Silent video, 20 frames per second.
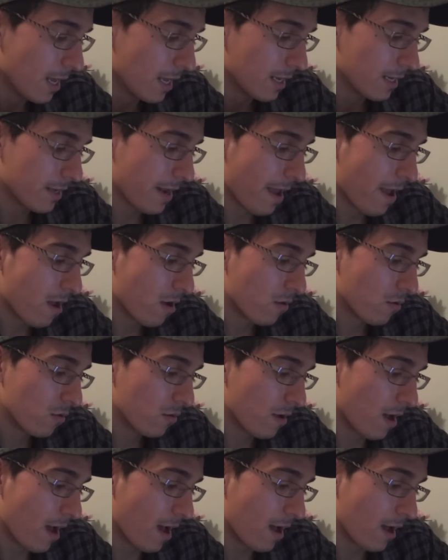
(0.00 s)

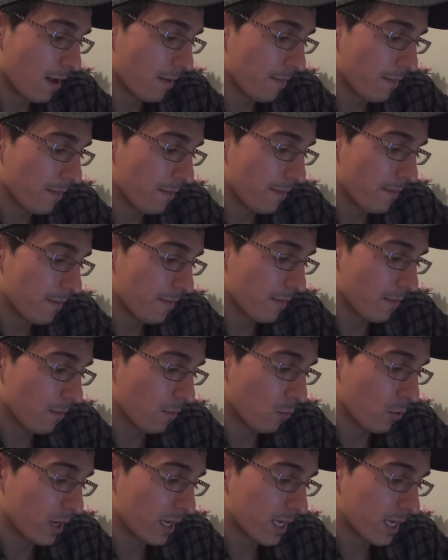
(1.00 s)
Now, when